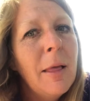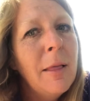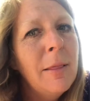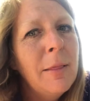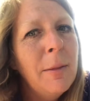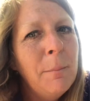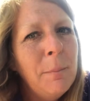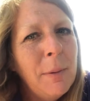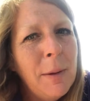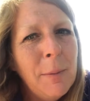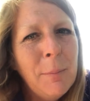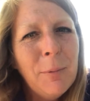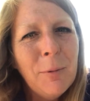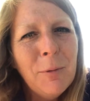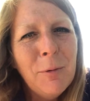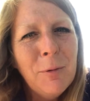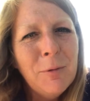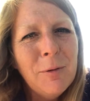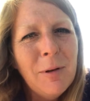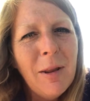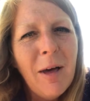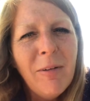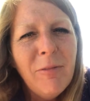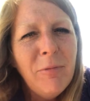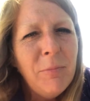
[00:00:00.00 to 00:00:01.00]
the people
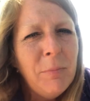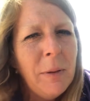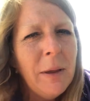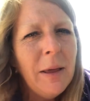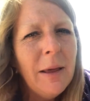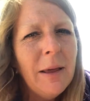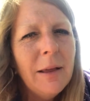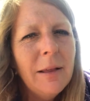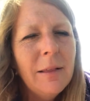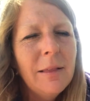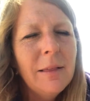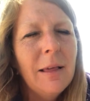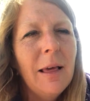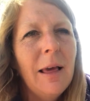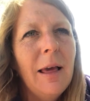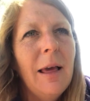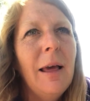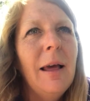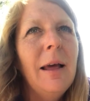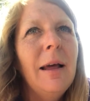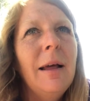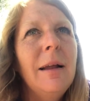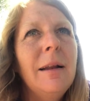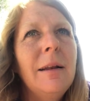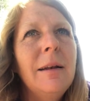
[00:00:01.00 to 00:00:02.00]
who love pigs
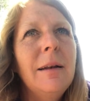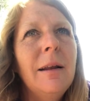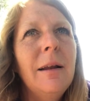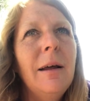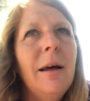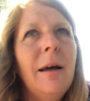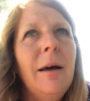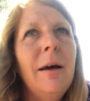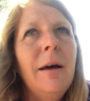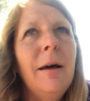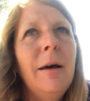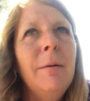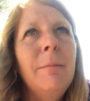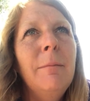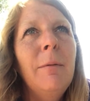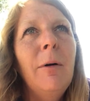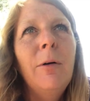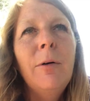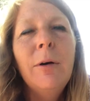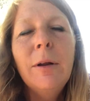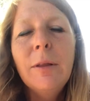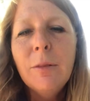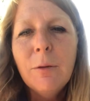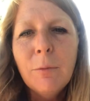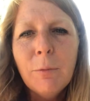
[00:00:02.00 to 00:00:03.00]
and
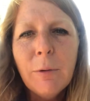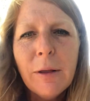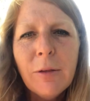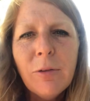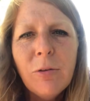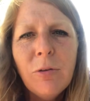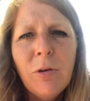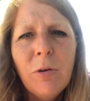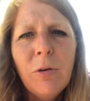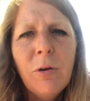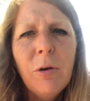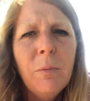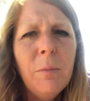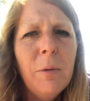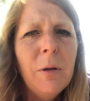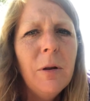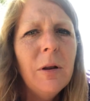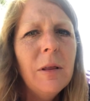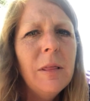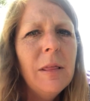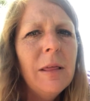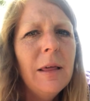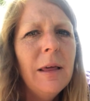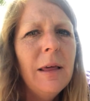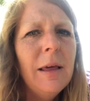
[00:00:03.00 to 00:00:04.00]
are in the rescue
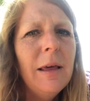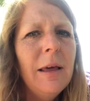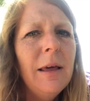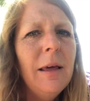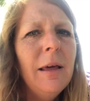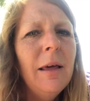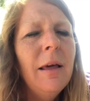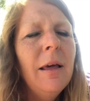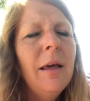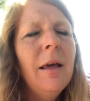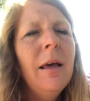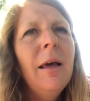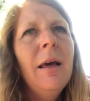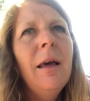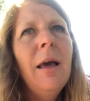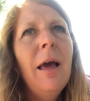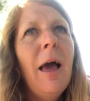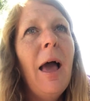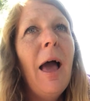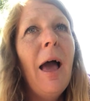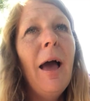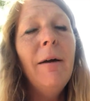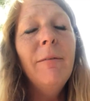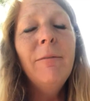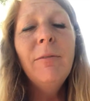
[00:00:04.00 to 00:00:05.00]
community
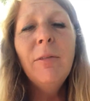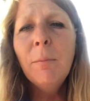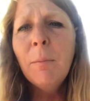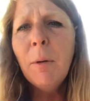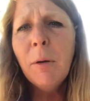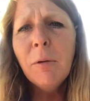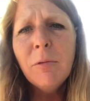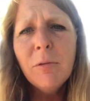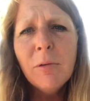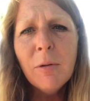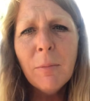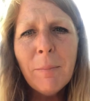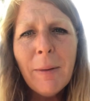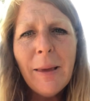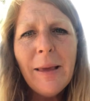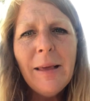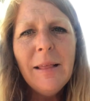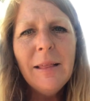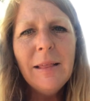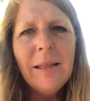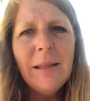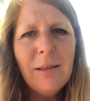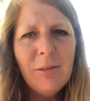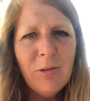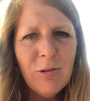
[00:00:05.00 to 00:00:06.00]
have the most
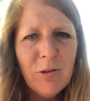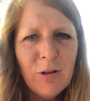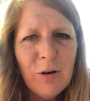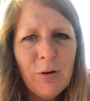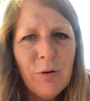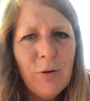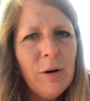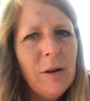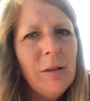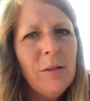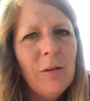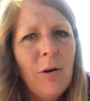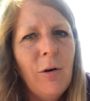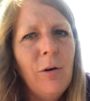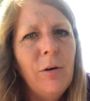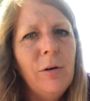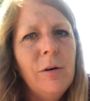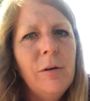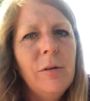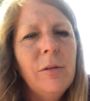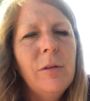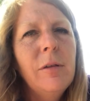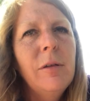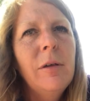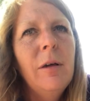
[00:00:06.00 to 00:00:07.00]
amazing, generous
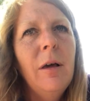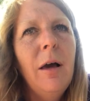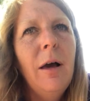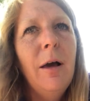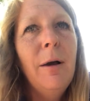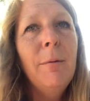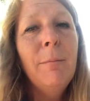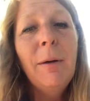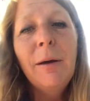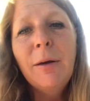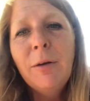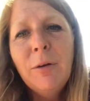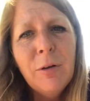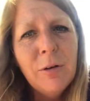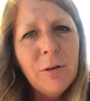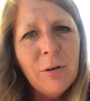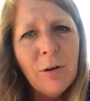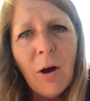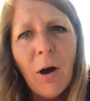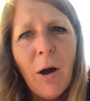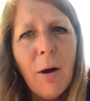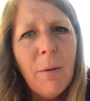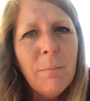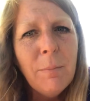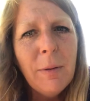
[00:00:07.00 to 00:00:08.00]
hearts. I could
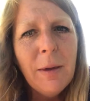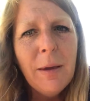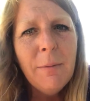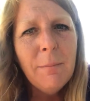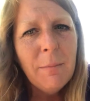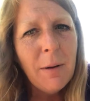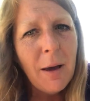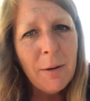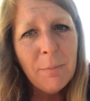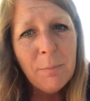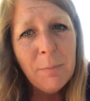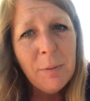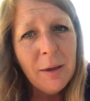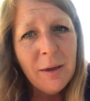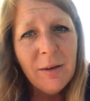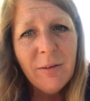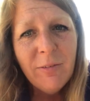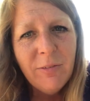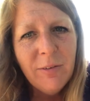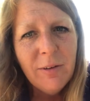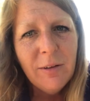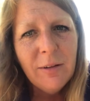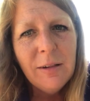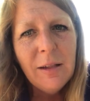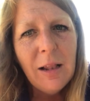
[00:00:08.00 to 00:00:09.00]
not be my
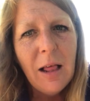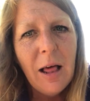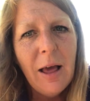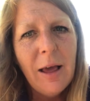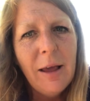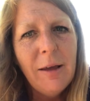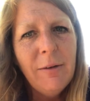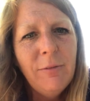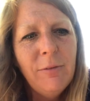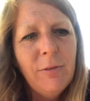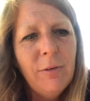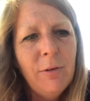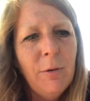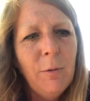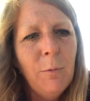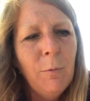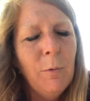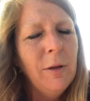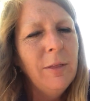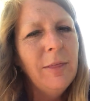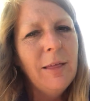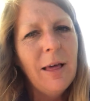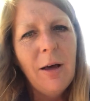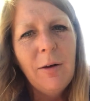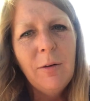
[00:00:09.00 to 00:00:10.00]
pig-filled life
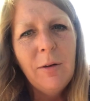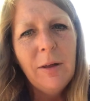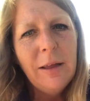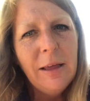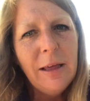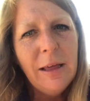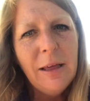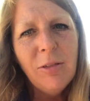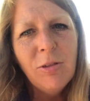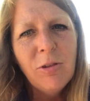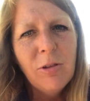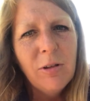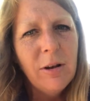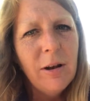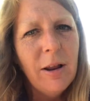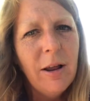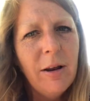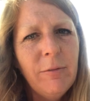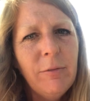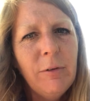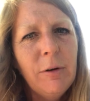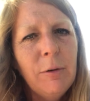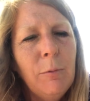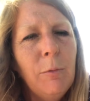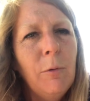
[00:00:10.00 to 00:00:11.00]
without each and
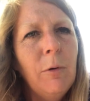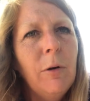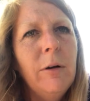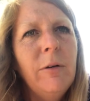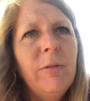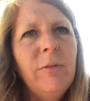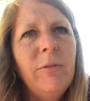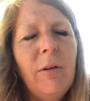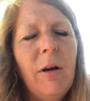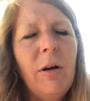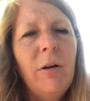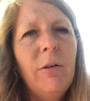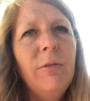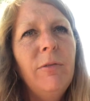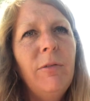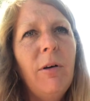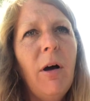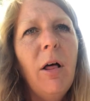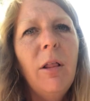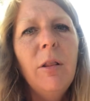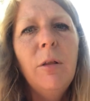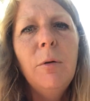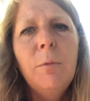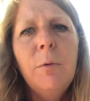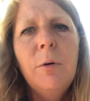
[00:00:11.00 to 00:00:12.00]
every one of our
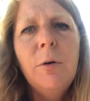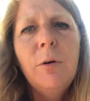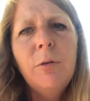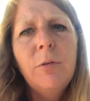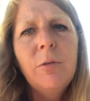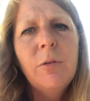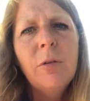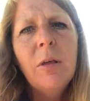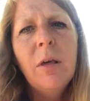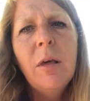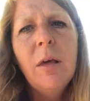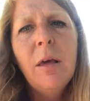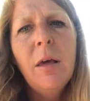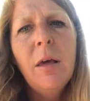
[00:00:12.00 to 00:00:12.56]
followers